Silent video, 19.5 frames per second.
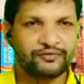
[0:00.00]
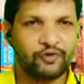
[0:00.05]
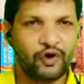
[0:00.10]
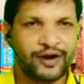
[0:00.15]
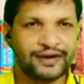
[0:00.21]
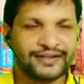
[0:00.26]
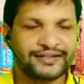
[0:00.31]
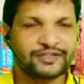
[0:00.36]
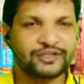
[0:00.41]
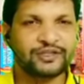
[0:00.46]

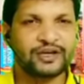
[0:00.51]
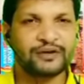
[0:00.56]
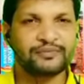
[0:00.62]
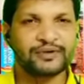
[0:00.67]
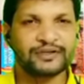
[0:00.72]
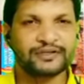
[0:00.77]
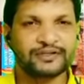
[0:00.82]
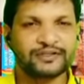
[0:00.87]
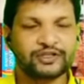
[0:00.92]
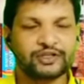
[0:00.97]
forest
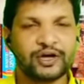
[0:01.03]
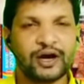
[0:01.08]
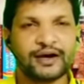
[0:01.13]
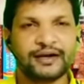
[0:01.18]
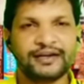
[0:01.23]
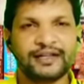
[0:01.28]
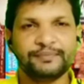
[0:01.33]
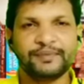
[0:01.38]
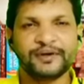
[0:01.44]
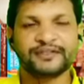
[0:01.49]
covers
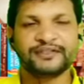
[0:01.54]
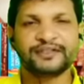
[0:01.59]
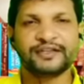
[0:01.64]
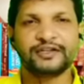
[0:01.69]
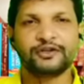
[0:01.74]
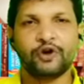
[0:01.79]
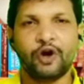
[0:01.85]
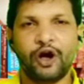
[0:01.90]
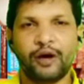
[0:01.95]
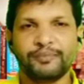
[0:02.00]

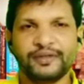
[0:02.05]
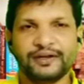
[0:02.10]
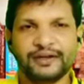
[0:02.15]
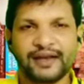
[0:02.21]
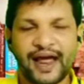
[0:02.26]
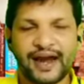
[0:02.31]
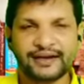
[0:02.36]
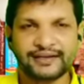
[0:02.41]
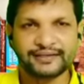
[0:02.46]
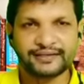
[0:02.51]
30% of the
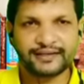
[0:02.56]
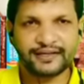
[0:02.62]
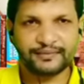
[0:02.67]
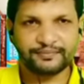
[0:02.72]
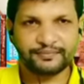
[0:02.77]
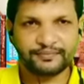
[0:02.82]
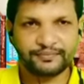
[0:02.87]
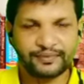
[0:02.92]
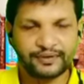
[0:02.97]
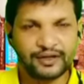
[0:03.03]
land
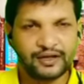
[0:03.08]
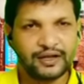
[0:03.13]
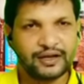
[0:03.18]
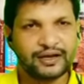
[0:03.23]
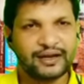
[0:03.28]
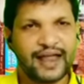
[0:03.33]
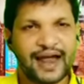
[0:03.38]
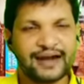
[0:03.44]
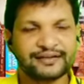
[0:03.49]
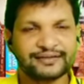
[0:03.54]

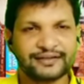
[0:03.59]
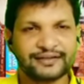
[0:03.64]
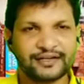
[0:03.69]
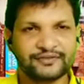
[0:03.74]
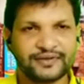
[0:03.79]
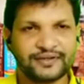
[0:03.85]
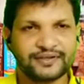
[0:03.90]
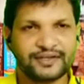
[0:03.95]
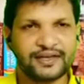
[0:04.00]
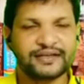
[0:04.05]

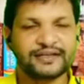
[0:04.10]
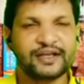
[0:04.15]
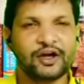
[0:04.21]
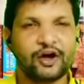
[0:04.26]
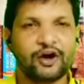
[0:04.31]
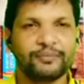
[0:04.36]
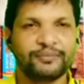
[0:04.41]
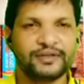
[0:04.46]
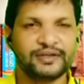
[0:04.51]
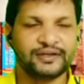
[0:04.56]
surface area
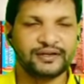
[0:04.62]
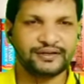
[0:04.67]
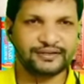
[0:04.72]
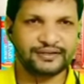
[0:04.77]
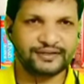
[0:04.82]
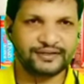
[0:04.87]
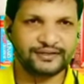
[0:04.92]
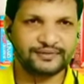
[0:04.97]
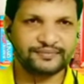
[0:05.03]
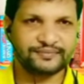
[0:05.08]
of the
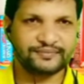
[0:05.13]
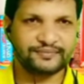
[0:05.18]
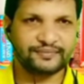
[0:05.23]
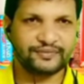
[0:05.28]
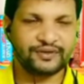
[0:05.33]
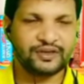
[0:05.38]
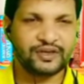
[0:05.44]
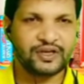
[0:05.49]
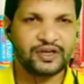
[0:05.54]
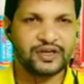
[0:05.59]
earth.
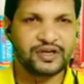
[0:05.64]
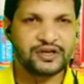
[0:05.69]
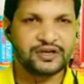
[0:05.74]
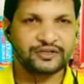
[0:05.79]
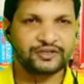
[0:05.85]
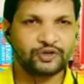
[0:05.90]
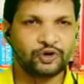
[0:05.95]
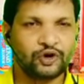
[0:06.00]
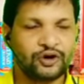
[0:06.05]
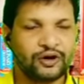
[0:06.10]

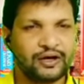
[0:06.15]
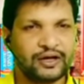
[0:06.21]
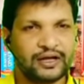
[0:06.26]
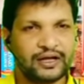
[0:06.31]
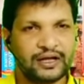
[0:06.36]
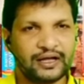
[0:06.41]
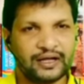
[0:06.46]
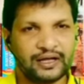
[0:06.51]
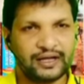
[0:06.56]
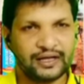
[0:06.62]

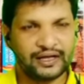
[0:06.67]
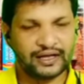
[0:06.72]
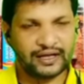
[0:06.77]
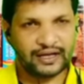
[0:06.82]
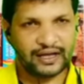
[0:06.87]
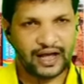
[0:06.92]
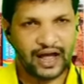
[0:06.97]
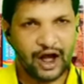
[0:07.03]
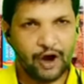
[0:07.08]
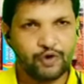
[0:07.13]
So
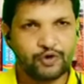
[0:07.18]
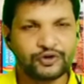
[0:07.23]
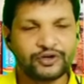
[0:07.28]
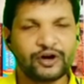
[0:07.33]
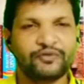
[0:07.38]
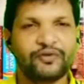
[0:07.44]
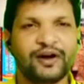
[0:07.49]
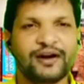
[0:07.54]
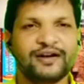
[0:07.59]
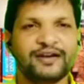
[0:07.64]
out
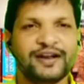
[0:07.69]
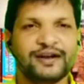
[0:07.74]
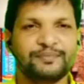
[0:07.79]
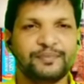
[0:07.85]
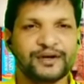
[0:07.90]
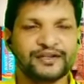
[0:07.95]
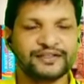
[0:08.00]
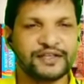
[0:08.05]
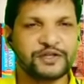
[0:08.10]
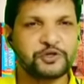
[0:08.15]
of
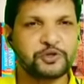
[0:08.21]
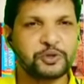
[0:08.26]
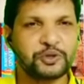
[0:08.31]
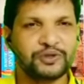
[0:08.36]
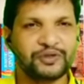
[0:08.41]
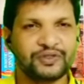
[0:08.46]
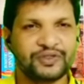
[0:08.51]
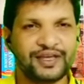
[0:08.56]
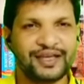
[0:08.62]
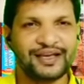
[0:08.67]

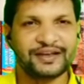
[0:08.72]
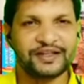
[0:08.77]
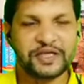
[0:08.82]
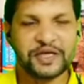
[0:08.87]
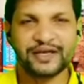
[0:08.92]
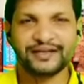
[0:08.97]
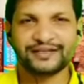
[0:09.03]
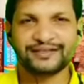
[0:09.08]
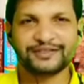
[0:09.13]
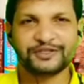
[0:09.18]
100%, there
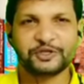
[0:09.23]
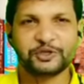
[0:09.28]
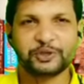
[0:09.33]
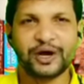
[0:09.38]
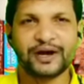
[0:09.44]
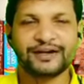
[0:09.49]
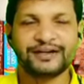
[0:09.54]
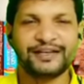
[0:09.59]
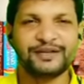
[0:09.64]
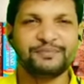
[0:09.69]
is
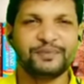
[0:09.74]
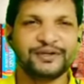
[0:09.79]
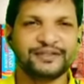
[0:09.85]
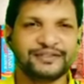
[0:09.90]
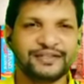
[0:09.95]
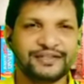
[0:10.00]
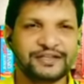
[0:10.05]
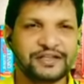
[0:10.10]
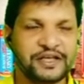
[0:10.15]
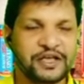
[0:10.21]

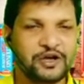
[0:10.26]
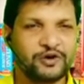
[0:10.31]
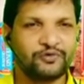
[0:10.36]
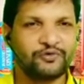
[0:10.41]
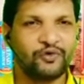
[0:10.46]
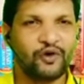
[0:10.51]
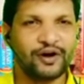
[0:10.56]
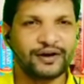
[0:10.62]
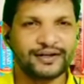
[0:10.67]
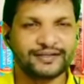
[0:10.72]
30%
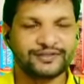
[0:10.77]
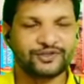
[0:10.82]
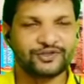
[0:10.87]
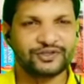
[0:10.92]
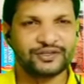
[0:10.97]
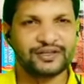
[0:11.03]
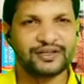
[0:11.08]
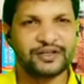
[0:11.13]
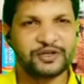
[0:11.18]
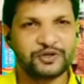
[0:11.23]

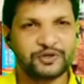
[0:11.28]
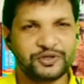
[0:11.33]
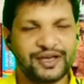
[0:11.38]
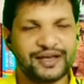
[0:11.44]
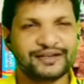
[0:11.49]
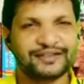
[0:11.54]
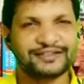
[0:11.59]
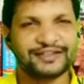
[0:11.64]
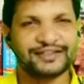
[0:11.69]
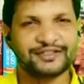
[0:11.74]
forest.
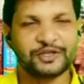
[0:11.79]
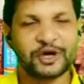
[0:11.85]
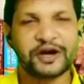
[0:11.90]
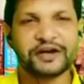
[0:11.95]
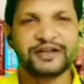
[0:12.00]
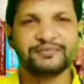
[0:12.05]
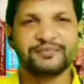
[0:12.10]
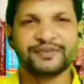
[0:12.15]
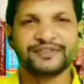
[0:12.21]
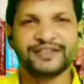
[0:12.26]
There is a
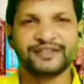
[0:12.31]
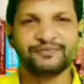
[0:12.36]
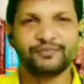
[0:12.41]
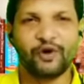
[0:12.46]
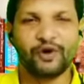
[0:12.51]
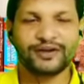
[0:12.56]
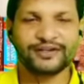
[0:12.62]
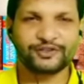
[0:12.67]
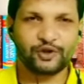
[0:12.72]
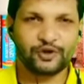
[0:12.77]
30%
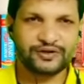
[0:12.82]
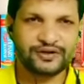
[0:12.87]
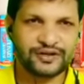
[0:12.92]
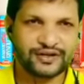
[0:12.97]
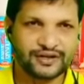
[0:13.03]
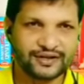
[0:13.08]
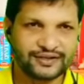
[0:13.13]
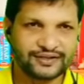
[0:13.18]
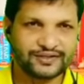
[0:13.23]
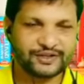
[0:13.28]
forest on
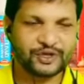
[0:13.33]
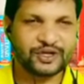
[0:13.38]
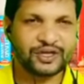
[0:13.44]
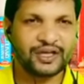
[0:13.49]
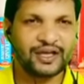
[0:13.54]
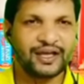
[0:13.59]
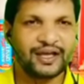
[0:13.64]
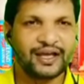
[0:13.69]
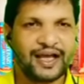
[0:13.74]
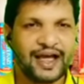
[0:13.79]
the earth,
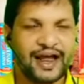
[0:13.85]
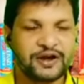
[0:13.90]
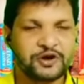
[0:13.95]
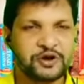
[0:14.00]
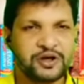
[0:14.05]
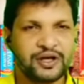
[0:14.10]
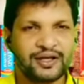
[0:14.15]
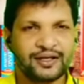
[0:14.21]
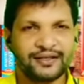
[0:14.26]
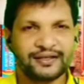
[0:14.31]

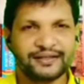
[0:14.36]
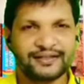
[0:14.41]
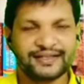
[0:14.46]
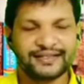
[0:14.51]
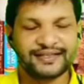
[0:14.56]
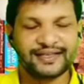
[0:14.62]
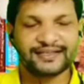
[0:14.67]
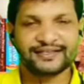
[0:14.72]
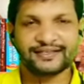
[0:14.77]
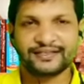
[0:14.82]
and
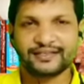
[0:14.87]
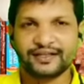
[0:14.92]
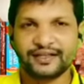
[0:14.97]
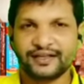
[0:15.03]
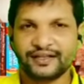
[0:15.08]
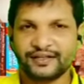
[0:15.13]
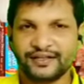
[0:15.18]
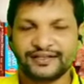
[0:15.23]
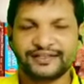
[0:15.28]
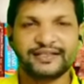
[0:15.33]
this
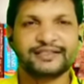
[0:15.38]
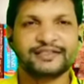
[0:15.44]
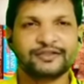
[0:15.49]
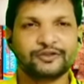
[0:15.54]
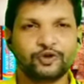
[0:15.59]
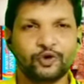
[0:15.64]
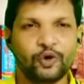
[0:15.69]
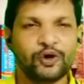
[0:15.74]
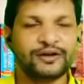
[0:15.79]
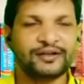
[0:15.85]

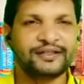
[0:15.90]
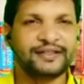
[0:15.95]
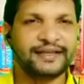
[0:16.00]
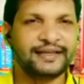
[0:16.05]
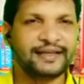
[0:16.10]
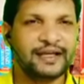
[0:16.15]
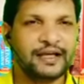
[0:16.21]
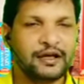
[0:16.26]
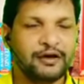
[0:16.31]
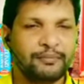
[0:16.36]
is good
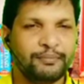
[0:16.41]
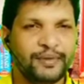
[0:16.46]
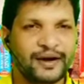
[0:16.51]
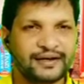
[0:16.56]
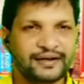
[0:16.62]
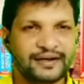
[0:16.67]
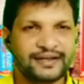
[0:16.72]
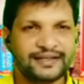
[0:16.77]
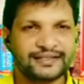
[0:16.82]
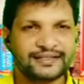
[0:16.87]
thing.
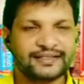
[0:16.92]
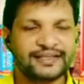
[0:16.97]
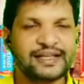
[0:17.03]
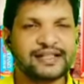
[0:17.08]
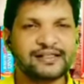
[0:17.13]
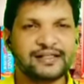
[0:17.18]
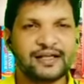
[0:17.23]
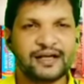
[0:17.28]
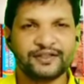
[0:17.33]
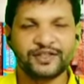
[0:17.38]
But
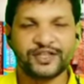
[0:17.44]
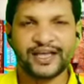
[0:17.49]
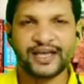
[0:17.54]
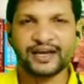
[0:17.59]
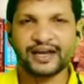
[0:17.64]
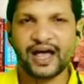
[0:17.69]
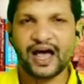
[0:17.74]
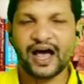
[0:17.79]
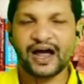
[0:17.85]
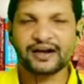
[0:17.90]
still,
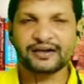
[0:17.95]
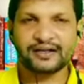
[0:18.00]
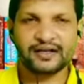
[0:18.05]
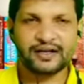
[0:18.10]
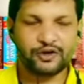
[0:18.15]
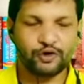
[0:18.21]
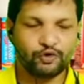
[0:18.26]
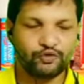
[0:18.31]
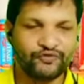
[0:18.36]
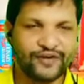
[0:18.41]
there
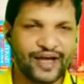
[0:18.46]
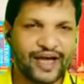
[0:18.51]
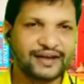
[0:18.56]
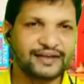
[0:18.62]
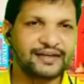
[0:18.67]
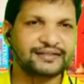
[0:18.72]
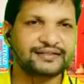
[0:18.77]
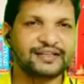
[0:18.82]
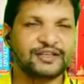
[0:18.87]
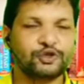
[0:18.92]
are
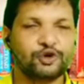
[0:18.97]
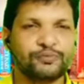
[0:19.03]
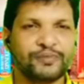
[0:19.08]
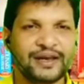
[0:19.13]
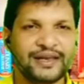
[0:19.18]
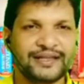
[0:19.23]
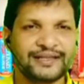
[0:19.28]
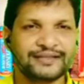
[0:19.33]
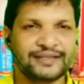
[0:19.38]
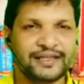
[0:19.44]
various
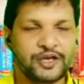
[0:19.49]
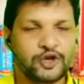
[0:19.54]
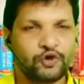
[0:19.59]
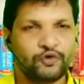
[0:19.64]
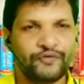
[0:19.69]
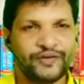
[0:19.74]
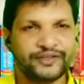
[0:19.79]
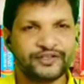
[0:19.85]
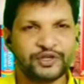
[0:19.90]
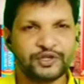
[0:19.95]
anomalies
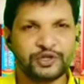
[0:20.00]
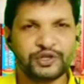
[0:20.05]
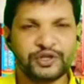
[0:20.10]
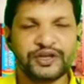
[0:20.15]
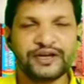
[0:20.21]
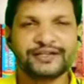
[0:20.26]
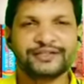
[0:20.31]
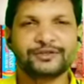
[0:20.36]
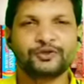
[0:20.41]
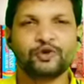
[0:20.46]
which
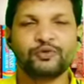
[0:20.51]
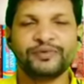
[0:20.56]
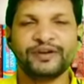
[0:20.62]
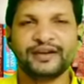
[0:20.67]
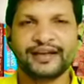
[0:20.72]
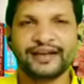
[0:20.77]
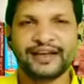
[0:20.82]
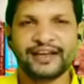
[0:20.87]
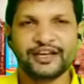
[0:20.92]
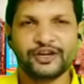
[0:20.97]
needs to be
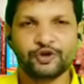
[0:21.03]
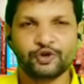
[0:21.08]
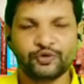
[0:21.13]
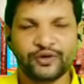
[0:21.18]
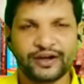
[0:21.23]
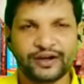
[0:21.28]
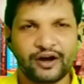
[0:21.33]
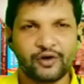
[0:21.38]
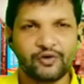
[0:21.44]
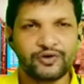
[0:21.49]
taken into
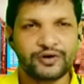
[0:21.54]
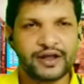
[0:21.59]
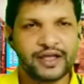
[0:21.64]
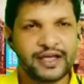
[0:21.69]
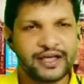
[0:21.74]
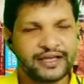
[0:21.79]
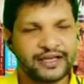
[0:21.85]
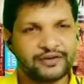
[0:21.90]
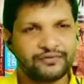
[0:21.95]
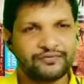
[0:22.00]

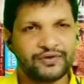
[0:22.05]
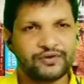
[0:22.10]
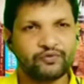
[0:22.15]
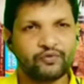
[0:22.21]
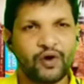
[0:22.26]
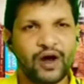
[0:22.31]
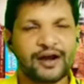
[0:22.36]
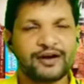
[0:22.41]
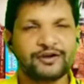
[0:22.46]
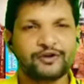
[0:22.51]
account if we
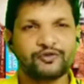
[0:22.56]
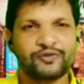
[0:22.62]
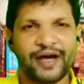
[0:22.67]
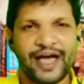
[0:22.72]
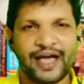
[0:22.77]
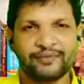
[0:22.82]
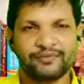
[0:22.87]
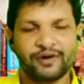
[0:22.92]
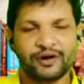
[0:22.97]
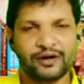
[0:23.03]
want to
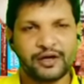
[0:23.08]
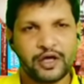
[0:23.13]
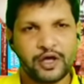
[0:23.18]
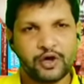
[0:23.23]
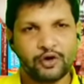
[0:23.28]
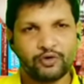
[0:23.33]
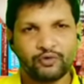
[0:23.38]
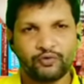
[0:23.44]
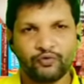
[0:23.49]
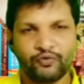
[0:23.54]
have a
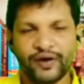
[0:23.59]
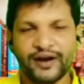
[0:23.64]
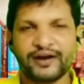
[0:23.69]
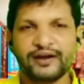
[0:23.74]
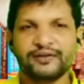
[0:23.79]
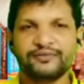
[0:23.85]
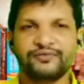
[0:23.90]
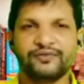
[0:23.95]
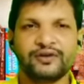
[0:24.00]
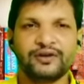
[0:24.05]

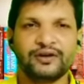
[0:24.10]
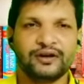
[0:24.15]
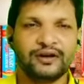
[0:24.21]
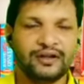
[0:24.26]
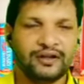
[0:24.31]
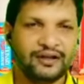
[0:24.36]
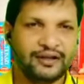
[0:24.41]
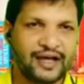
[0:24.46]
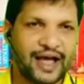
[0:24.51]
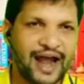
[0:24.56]
wonderful
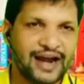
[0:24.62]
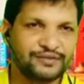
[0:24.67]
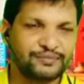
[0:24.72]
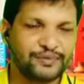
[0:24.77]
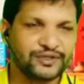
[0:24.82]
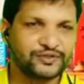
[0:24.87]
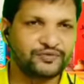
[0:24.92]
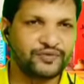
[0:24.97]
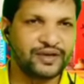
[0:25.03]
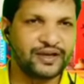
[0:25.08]

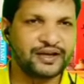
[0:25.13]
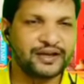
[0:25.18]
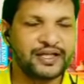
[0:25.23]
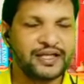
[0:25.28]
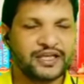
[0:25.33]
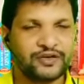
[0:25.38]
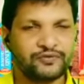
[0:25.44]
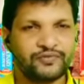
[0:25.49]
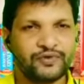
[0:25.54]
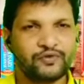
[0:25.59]

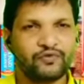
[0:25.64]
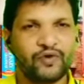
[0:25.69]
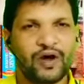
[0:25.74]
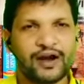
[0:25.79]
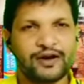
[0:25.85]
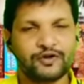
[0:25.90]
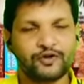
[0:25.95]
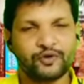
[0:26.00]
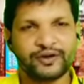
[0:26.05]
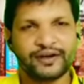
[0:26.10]
atmosphere, if we
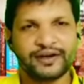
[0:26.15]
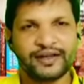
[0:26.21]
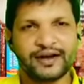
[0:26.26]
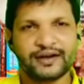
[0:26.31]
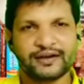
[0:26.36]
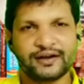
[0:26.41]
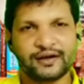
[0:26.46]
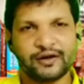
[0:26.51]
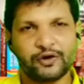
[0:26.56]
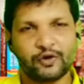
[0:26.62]
want to
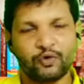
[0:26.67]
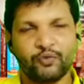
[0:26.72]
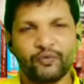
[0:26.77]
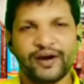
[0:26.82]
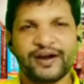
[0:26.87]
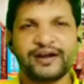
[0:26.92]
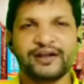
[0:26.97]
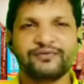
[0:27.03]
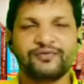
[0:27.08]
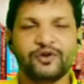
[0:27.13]
create a
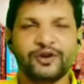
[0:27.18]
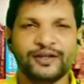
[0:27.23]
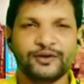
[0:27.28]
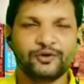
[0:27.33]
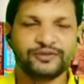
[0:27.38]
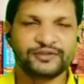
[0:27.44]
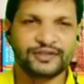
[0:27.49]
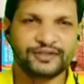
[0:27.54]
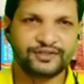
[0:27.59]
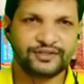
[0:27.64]
wonderful
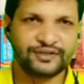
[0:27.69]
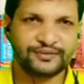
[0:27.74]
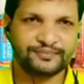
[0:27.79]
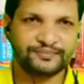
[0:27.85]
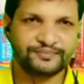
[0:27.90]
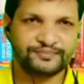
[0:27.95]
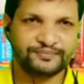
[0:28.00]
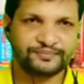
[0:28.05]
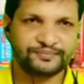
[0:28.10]
ecosystem.